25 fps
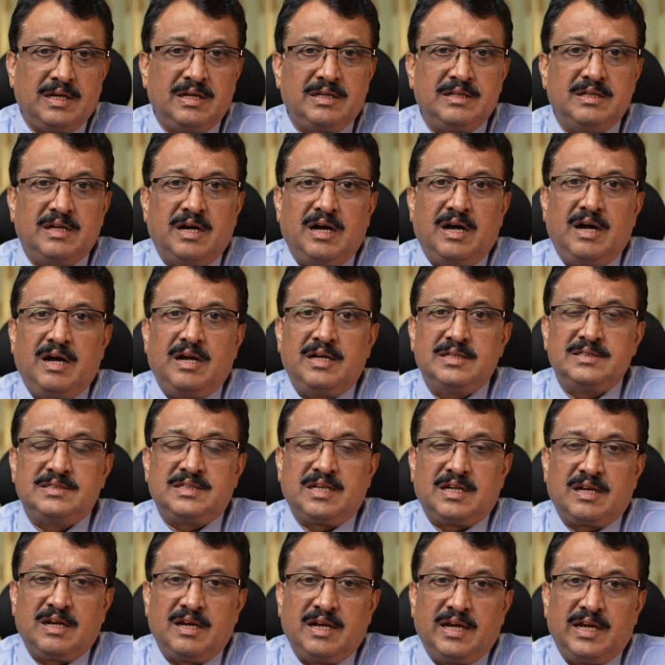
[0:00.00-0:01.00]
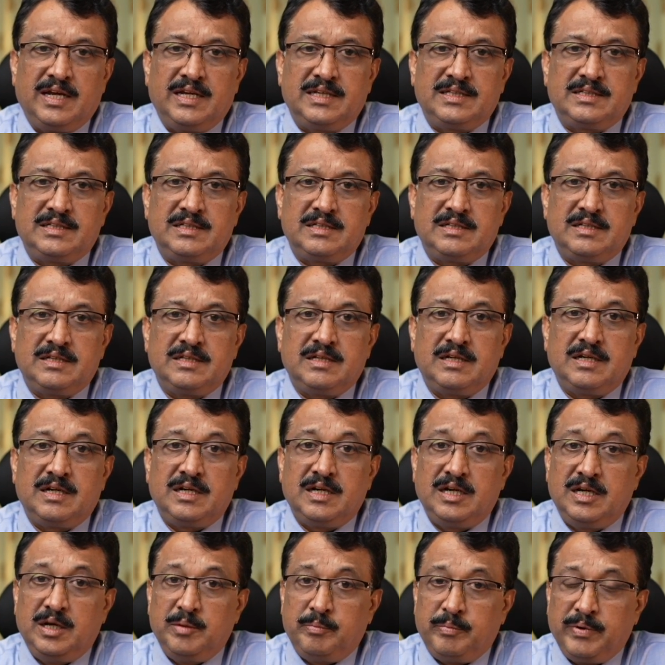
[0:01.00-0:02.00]
The answer lies
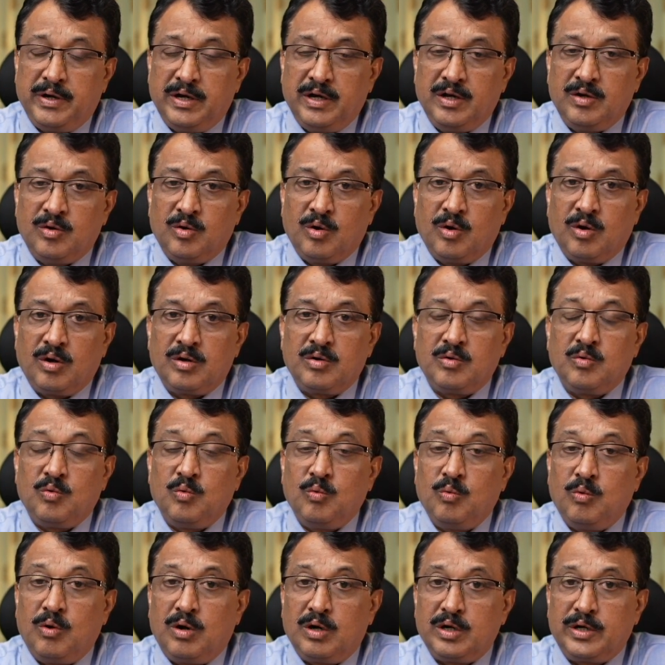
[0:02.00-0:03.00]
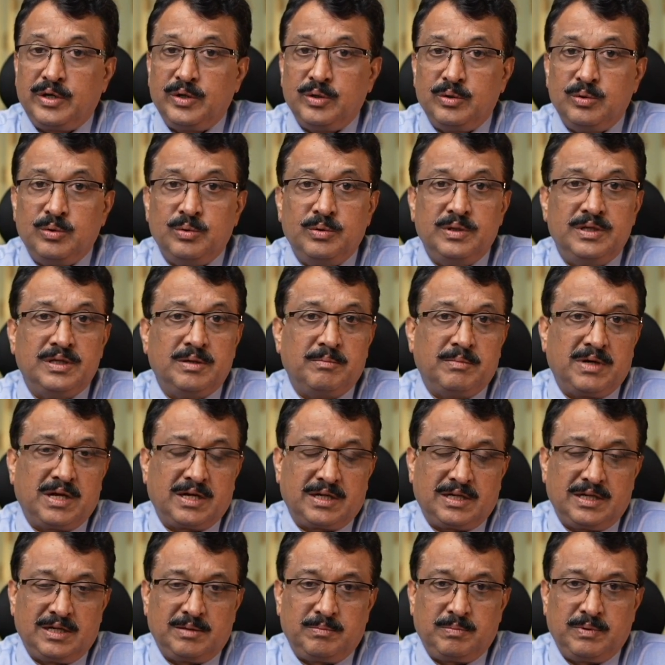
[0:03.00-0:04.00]
depending on what you do in the
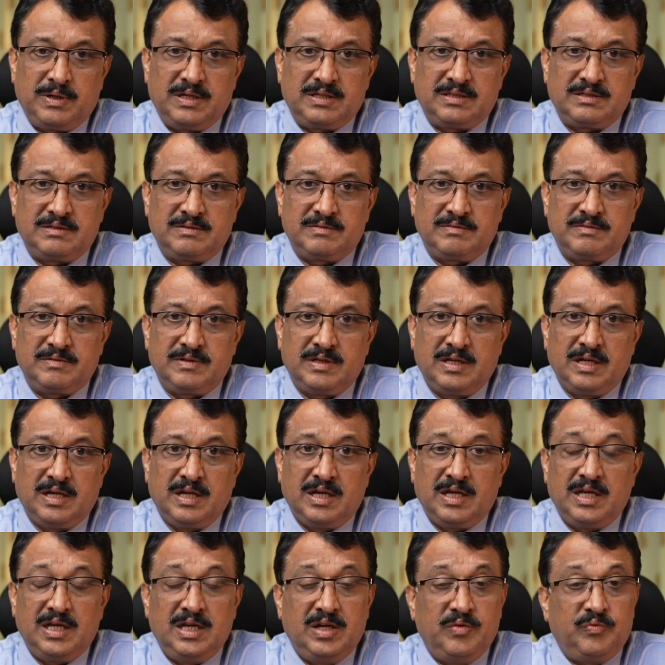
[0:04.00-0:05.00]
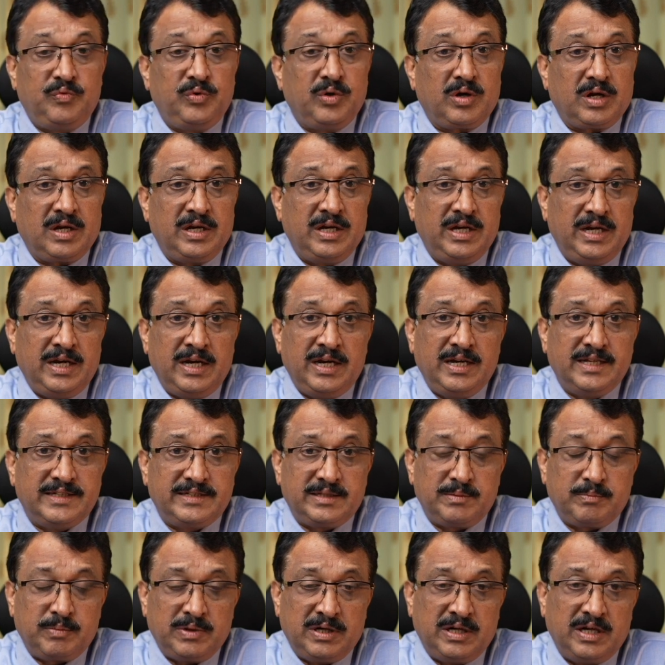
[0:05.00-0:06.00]
marketplace. If you are an
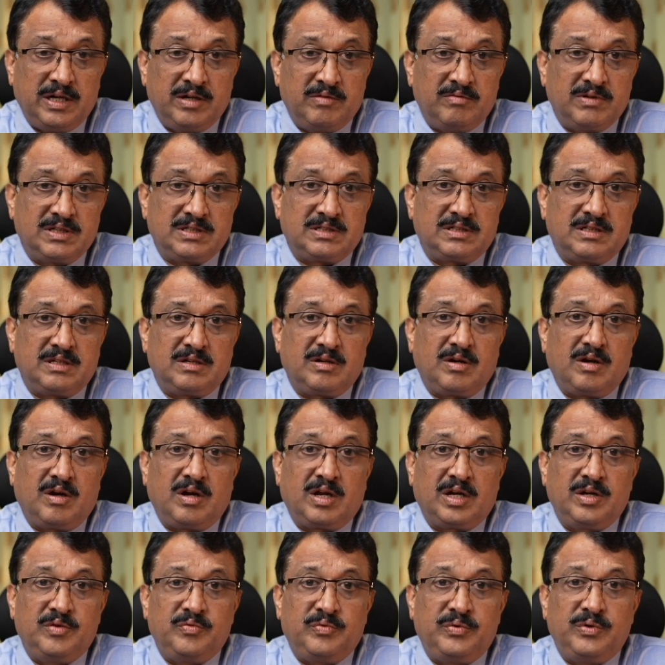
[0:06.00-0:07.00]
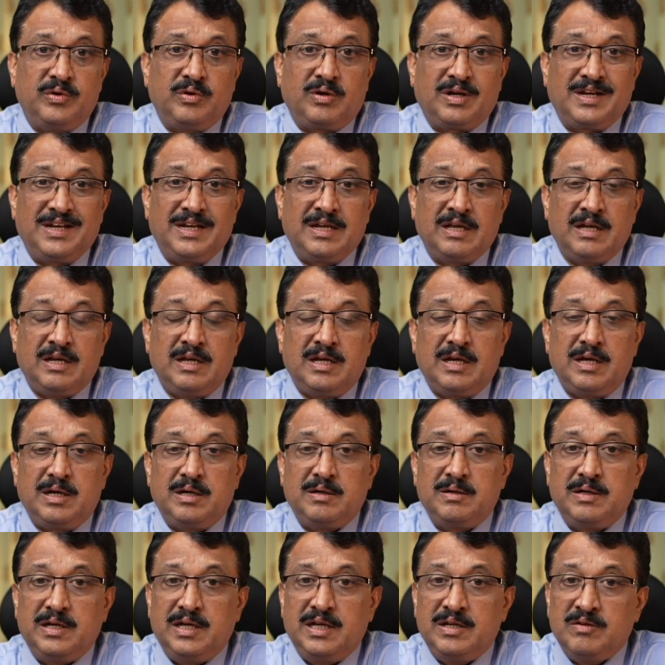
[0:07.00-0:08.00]
indisciplined investor or if you are
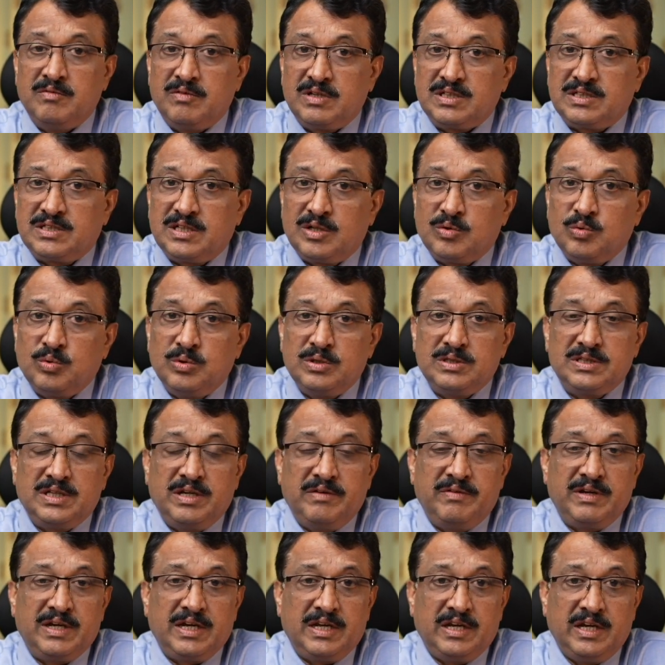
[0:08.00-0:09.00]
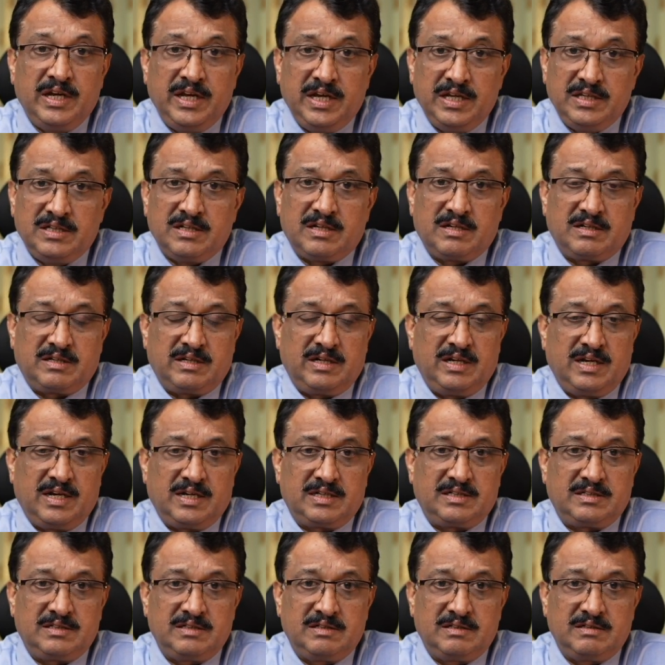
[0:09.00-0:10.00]
an investor who is giving a knee jerk
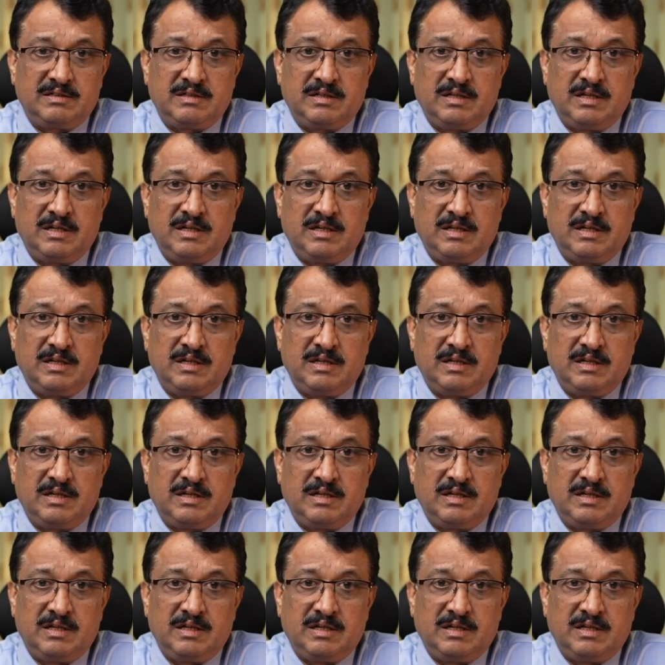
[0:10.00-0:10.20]
reaction,